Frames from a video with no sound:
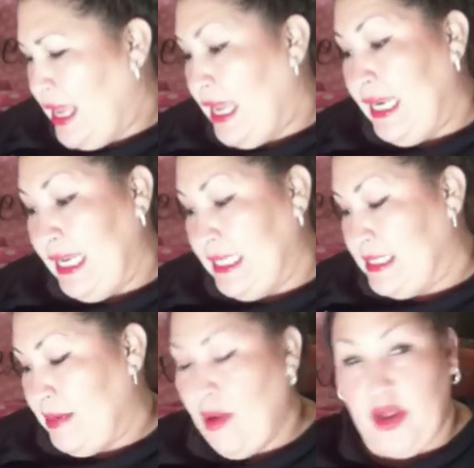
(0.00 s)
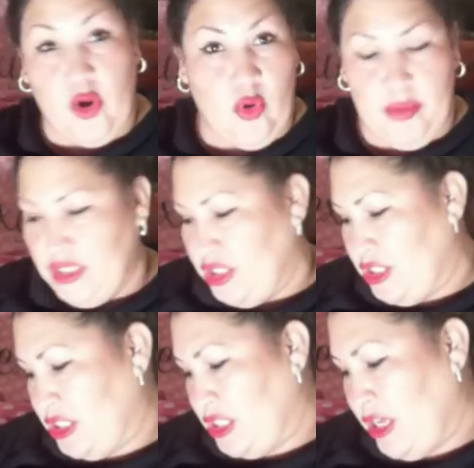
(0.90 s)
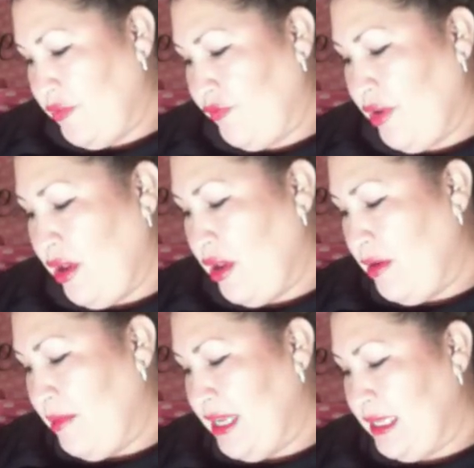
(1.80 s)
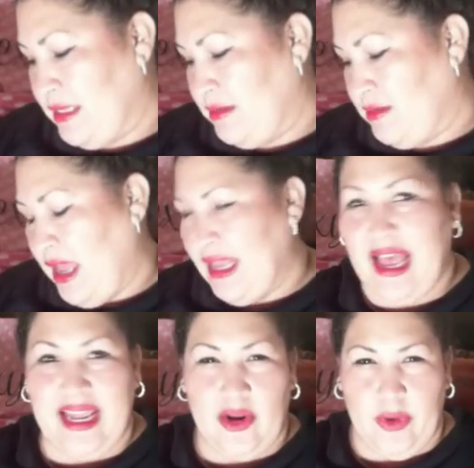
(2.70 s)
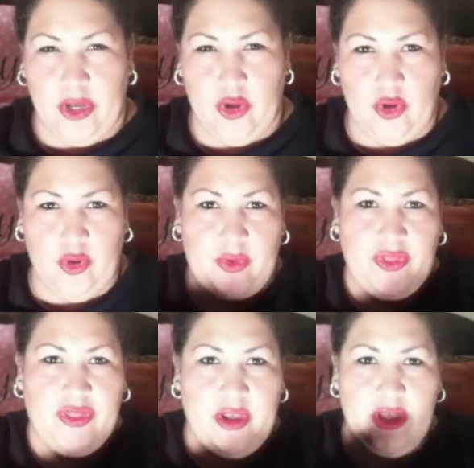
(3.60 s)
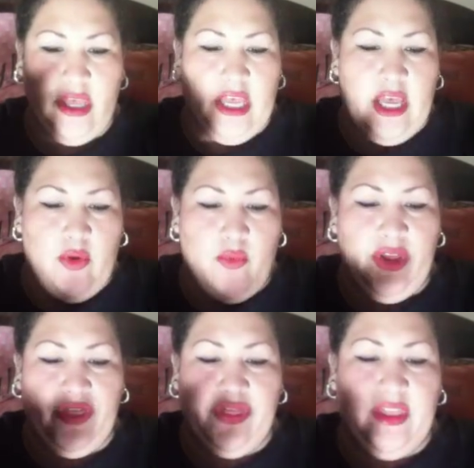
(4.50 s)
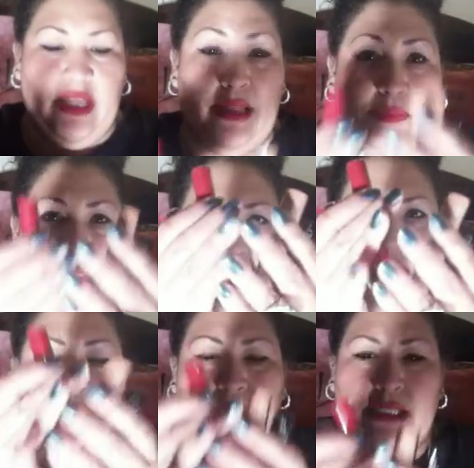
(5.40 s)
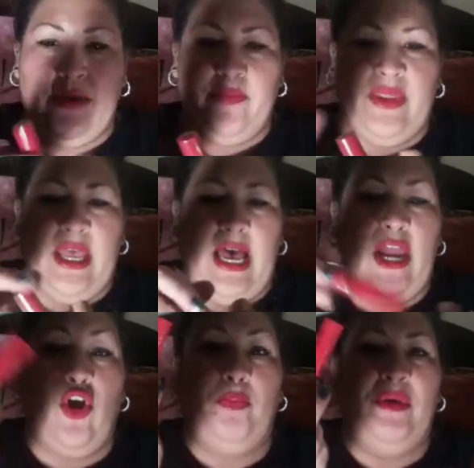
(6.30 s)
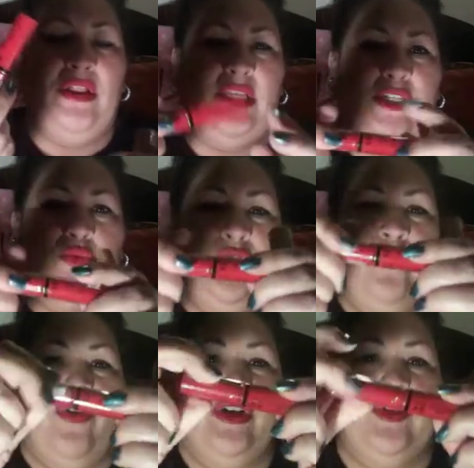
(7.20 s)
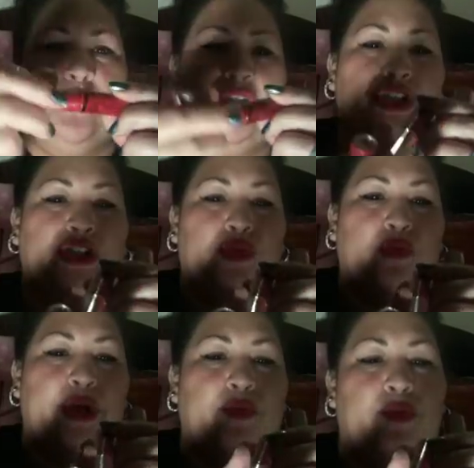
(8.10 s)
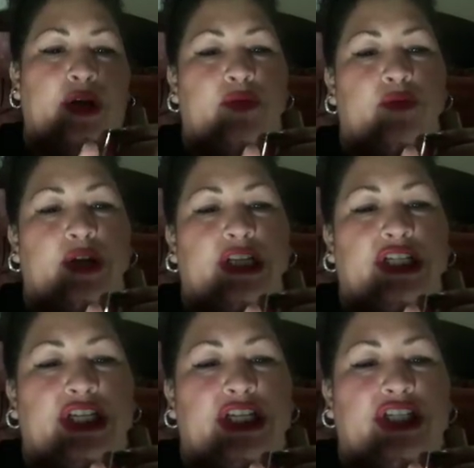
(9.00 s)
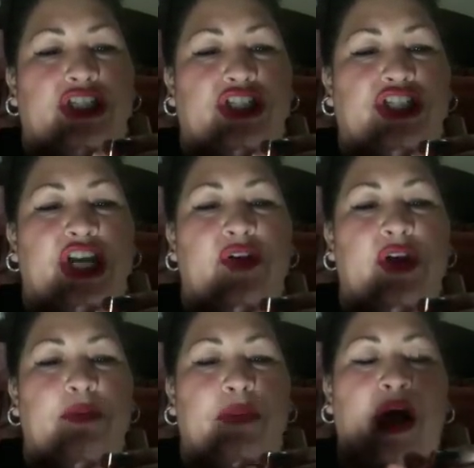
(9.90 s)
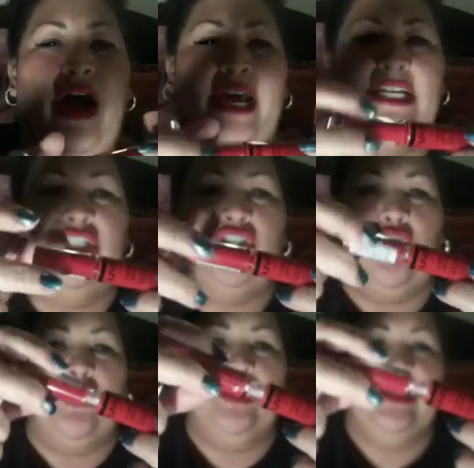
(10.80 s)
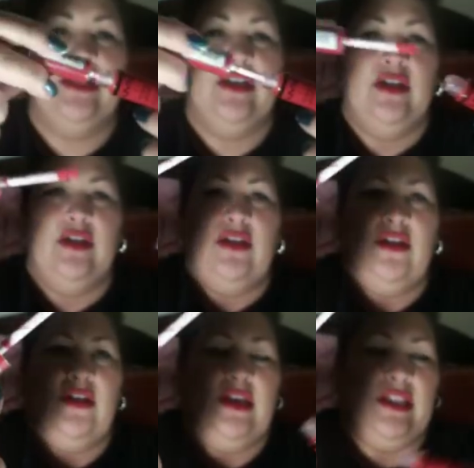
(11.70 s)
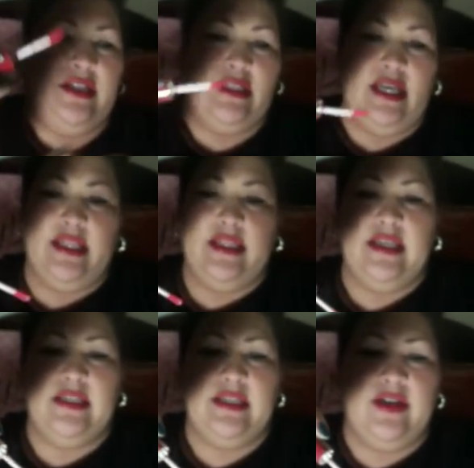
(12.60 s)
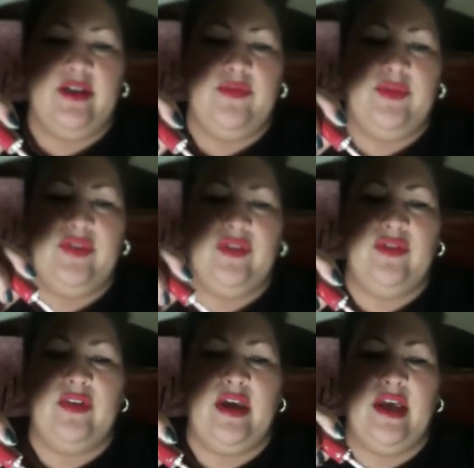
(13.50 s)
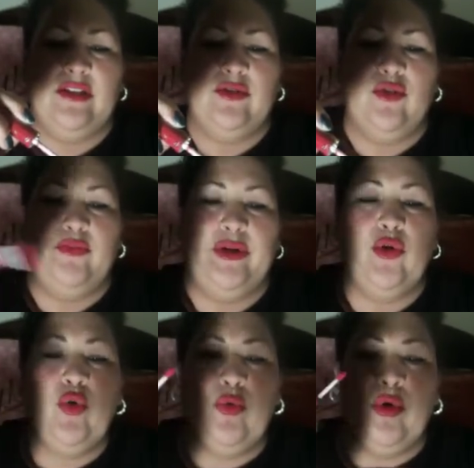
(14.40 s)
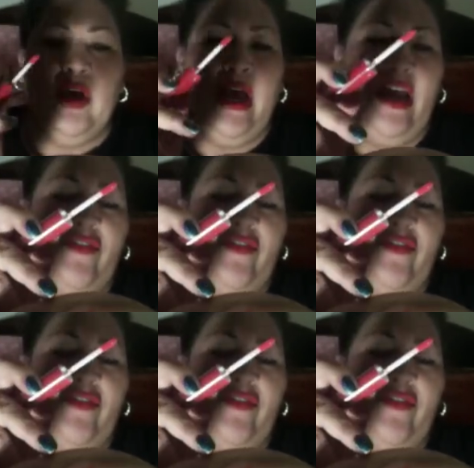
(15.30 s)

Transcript: And NYX, I bought a whole bunch of stuff. I kind of went cuckoo with the lipsticks. So I opened this one first, which is a red one, which is Cherry Pie Tart. It looks like this. I couldn't resist. I had to open it. Ooh, I